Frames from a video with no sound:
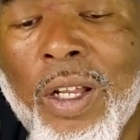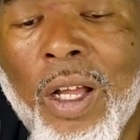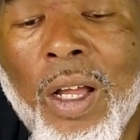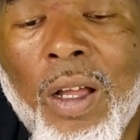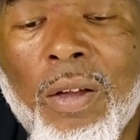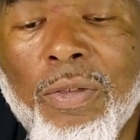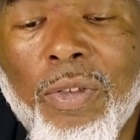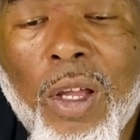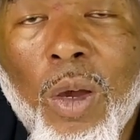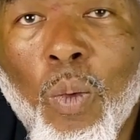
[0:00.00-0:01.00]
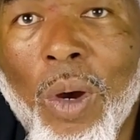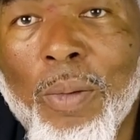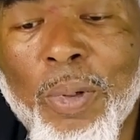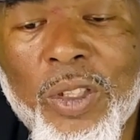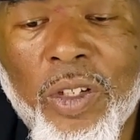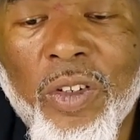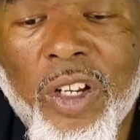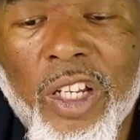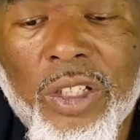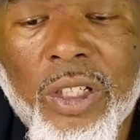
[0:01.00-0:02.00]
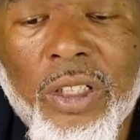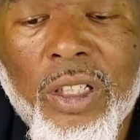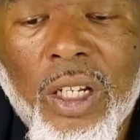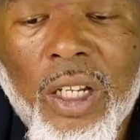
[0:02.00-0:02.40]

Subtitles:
of 1%er nations